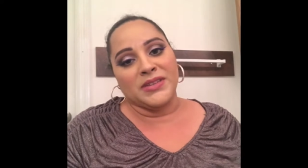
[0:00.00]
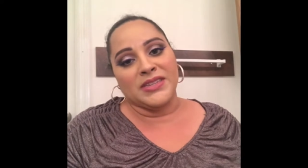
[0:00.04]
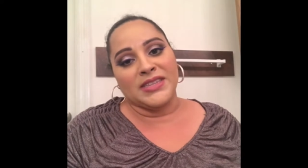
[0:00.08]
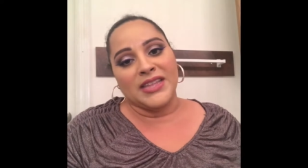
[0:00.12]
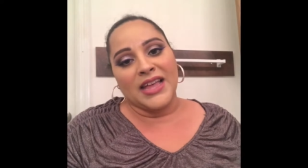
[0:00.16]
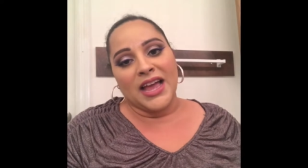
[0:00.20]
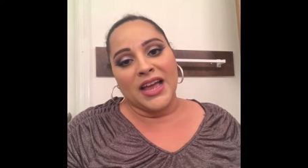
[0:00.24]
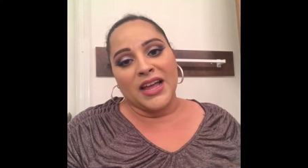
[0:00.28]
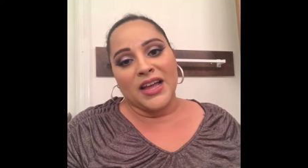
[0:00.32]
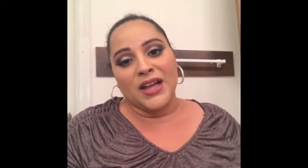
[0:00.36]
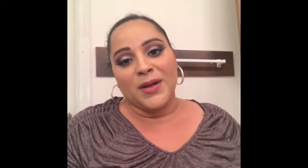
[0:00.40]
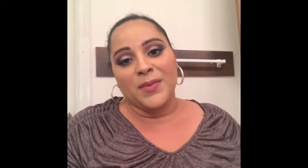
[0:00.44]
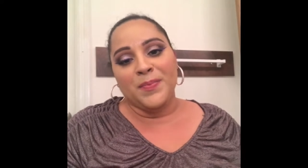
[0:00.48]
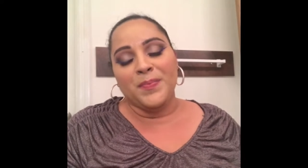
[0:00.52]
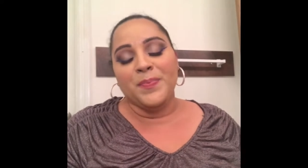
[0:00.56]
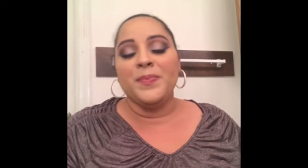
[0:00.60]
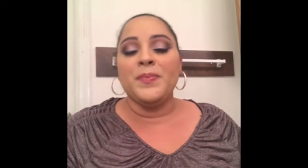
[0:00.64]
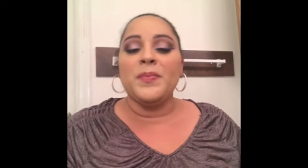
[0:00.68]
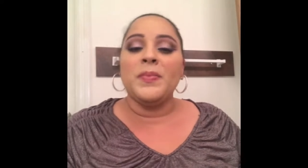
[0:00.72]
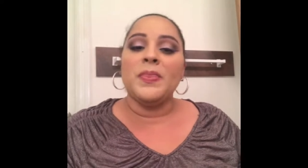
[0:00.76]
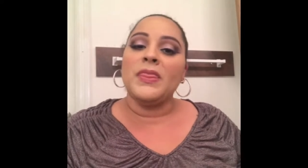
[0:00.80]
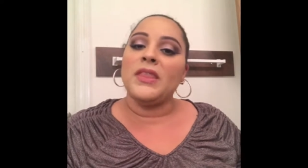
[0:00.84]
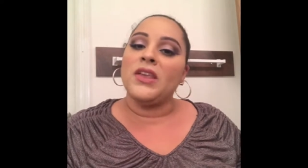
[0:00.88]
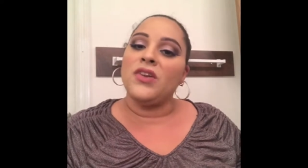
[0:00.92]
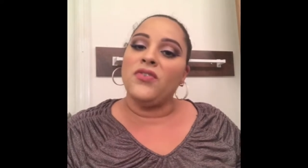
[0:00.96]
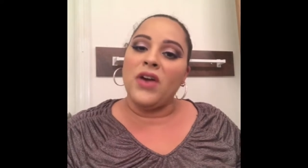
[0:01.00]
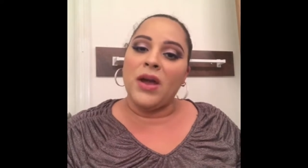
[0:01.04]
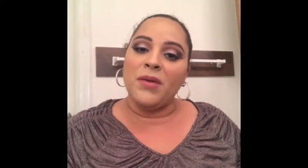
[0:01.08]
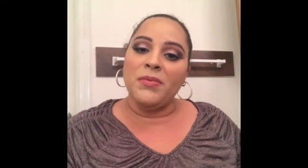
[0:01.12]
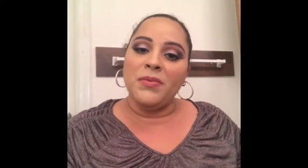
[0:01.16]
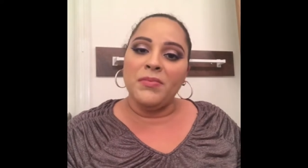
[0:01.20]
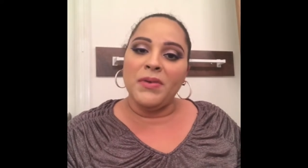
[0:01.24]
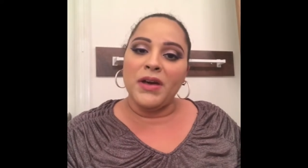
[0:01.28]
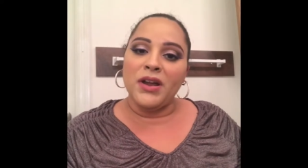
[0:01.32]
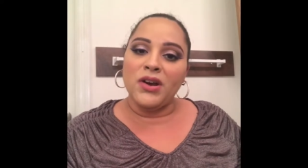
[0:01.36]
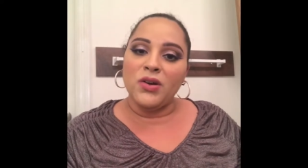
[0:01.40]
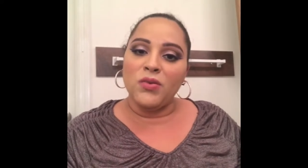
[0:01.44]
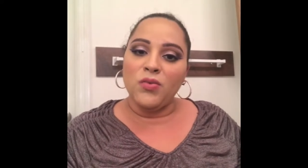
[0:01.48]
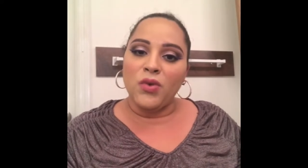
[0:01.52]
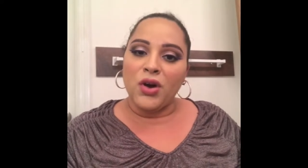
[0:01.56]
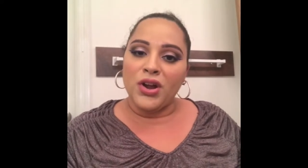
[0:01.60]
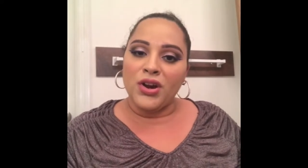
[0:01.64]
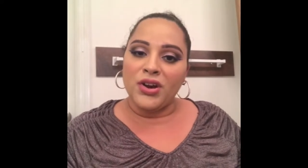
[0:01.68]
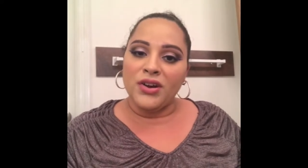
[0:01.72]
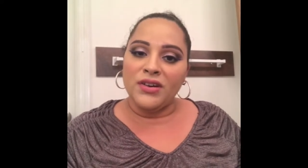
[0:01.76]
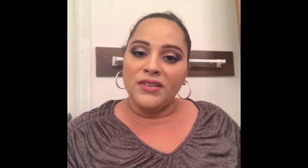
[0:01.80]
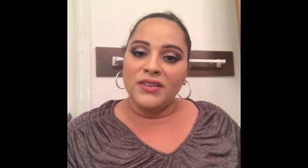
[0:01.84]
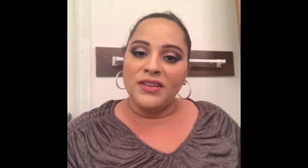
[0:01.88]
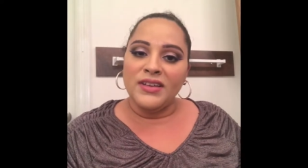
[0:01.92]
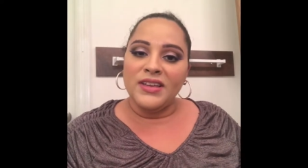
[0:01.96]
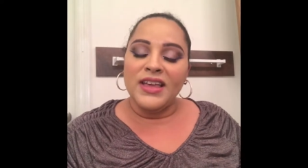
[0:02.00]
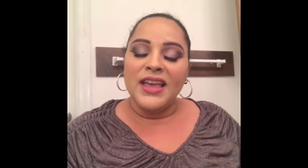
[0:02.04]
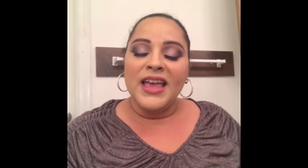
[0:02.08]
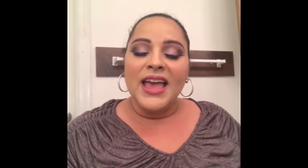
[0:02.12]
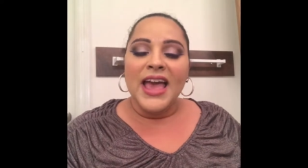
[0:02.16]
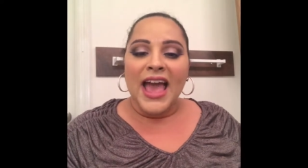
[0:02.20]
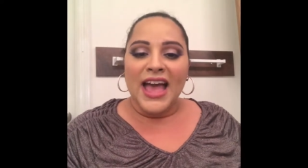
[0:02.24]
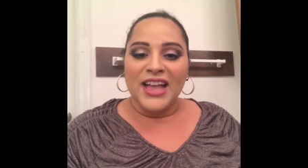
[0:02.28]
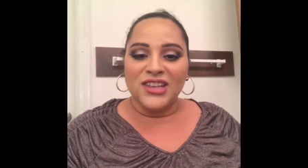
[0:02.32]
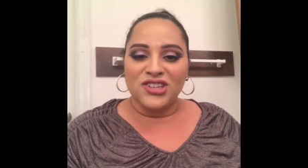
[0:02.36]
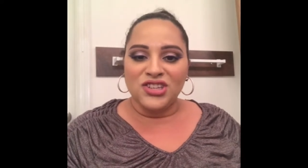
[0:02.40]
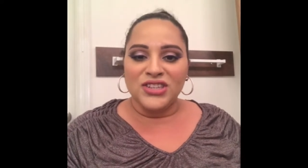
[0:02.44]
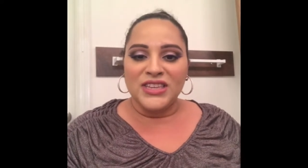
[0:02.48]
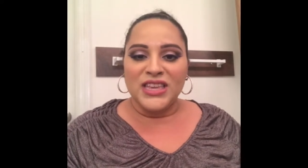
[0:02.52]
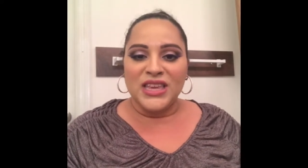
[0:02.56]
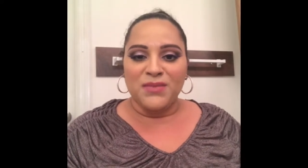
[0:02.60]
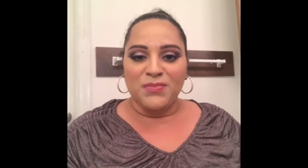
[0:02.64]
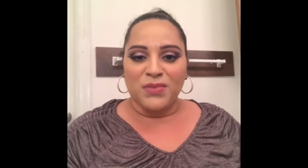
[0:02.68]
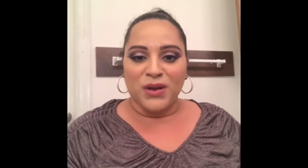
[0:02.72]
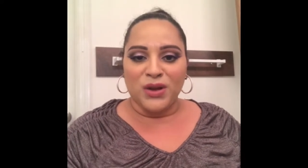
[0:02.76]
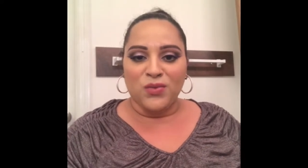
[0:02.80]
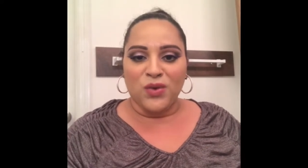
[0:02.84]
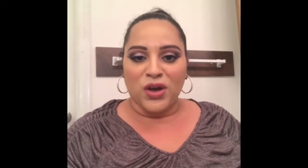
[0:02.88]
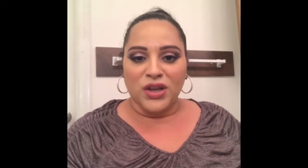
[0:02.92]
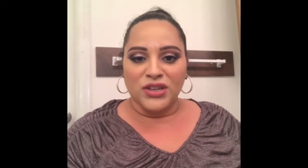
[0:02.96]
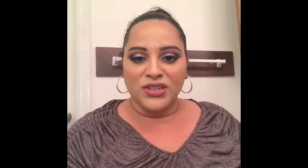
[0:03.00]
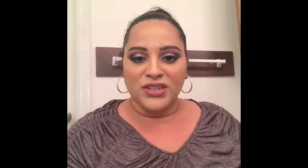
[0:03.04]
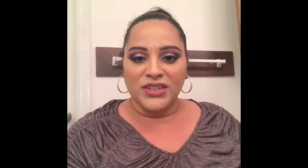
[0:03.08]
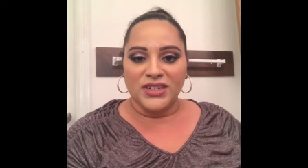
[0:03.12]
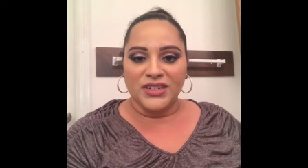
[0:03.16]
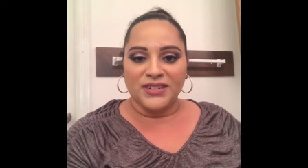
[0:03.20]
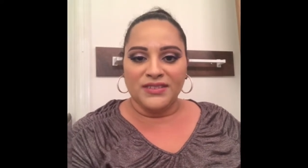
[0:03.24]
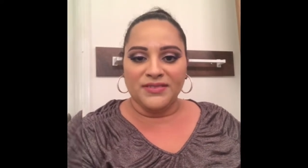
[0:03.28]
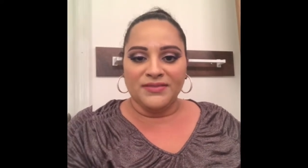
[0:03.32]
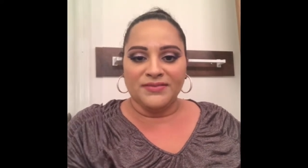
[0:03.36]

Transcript: a snack, grab a bottle of water, and just keep on watching.